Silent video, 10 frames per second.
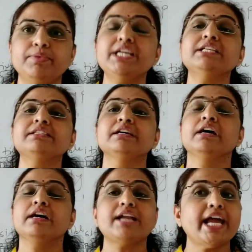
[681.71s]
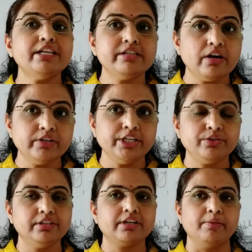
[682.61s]
please write down into
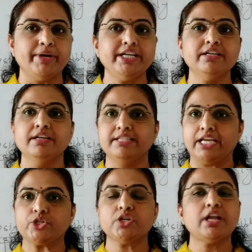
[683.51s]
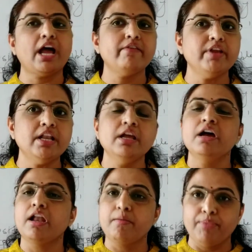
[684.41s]
the comment section. I will
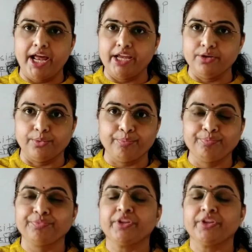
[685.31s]
reply you.